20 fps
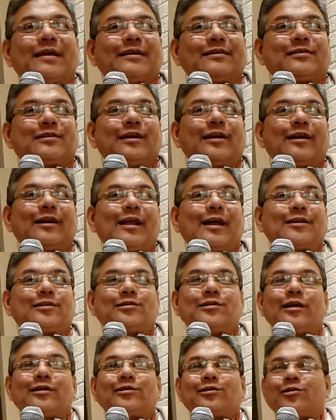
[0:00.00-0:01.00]
can sing a nice
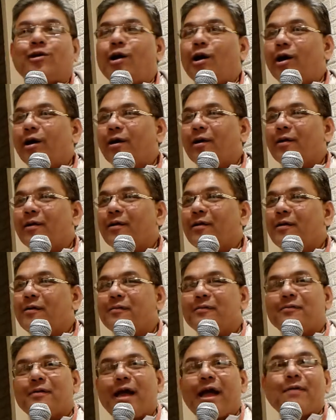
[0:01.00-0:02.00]
Dutch song.
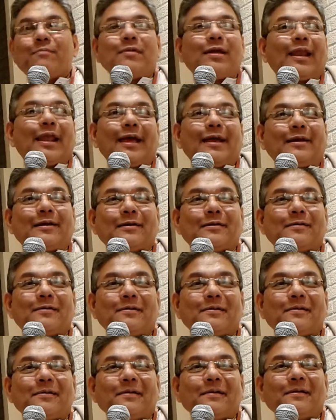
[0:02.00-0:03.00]
I may like it.
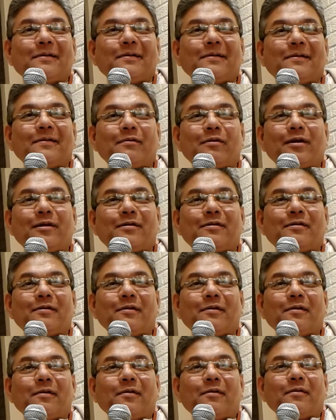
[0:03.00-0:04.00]
Right?
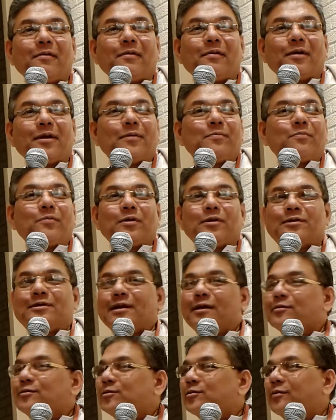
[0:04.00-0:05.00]
It
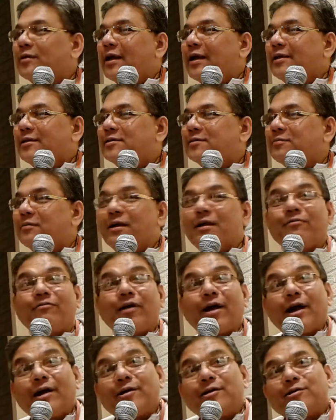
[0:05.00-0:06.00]
sounds so nice. But if
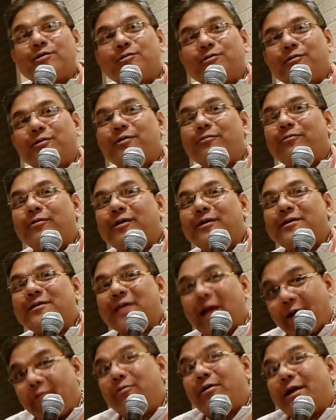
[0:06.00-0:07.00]
I understood the words,
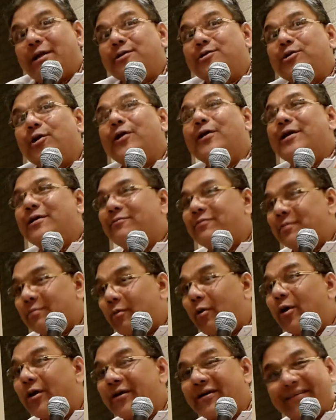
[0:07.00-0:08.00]
I would enjoy it even
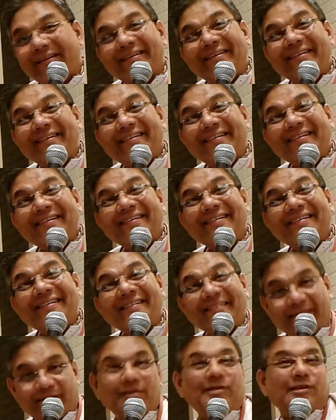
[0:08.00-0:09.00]
more.
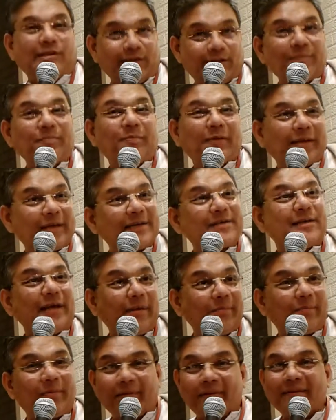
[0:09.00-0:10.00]
Just a simple
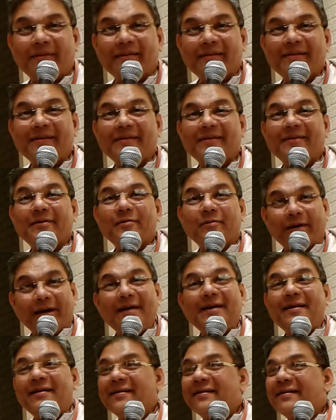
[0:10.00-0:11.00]
example.
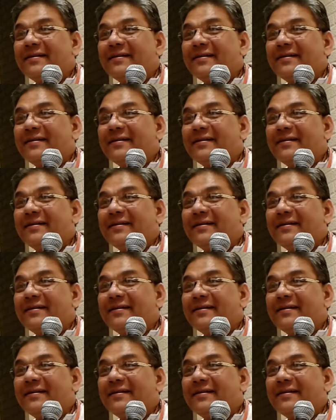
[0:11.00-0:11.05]
Right?